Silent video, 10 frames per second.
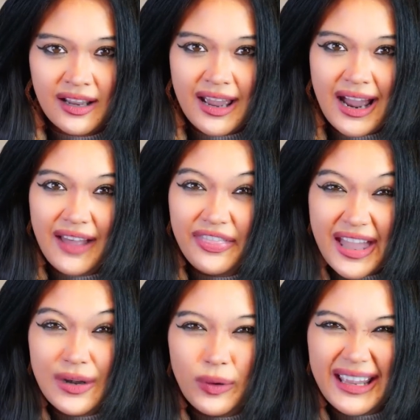And
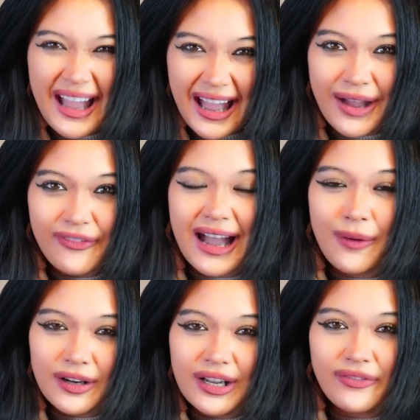then we have
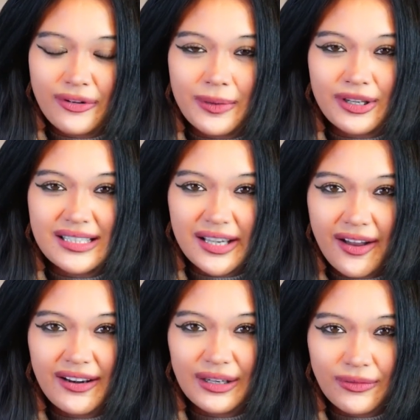our government turning